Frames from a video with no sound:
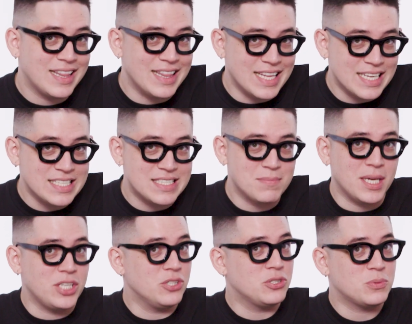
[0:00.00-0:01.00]
this, my
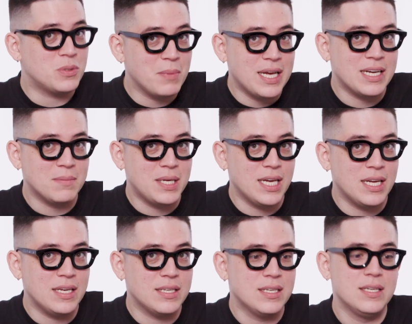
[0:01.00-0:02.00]
usual makeup kit,